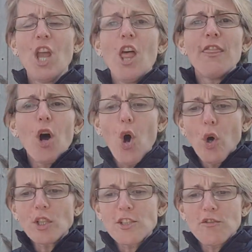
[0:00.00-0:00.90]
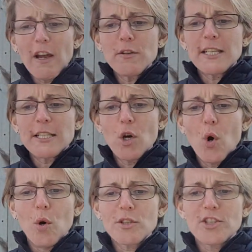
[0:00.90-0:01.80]
"The horse-throated
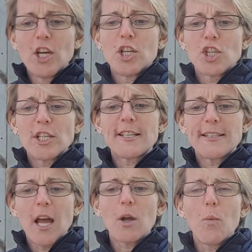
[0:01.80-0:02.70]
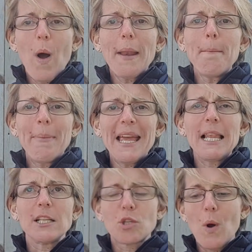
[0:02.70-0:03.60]
horse should suck 1
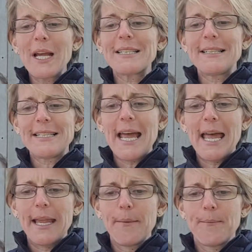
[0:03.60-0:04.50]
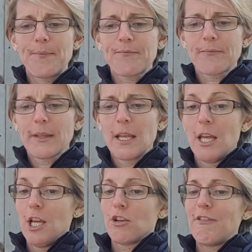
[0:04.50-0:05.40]
pill twice a day."
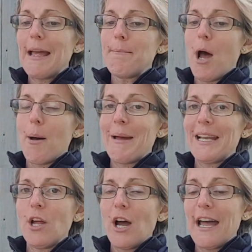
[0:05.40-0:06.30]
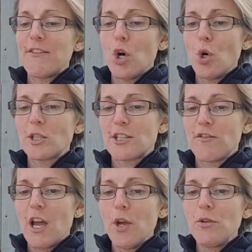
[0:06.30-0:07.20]
"Grandma may not have a hoarse
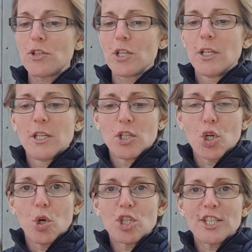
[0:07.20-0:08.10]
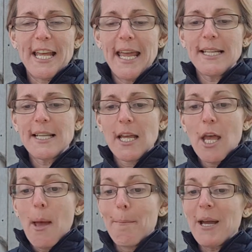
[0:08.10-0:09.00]
throat," George said,
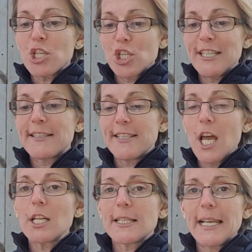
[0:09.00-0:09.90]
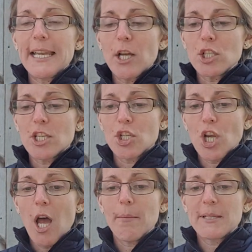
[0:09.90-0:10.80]
"but she's certainly got a
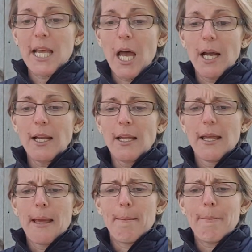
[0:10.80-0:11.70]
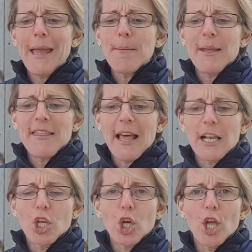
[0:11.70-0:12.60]
sharp tongue. Maybe they'll
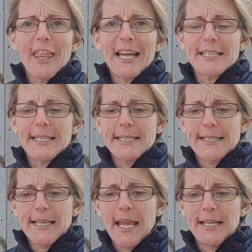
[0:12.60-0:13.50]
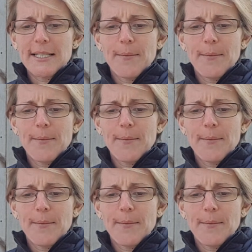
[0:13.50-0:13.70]
cure that instead."